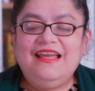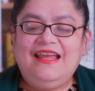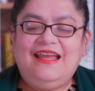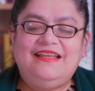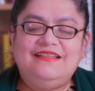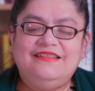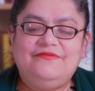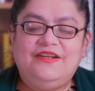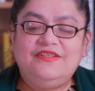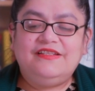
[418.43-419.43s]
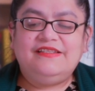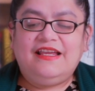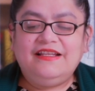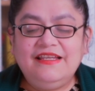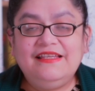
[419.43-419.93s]
And Fletcher's
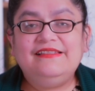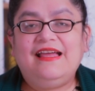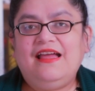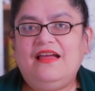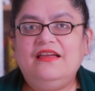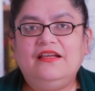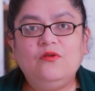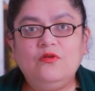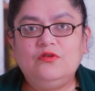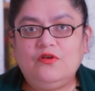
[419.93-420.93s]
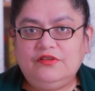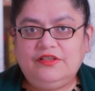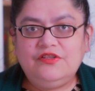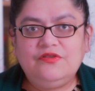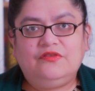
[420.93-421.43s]
End is an old
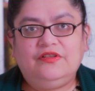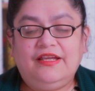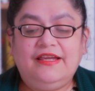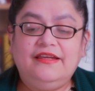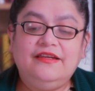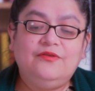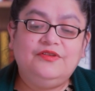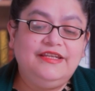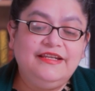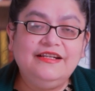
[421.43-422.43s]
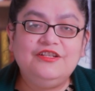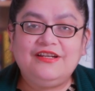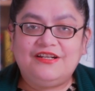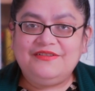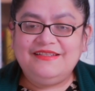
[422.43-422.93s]
cottage on the English
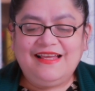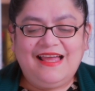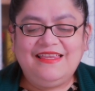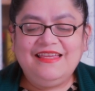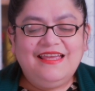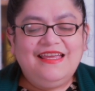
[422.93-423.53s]
countryside.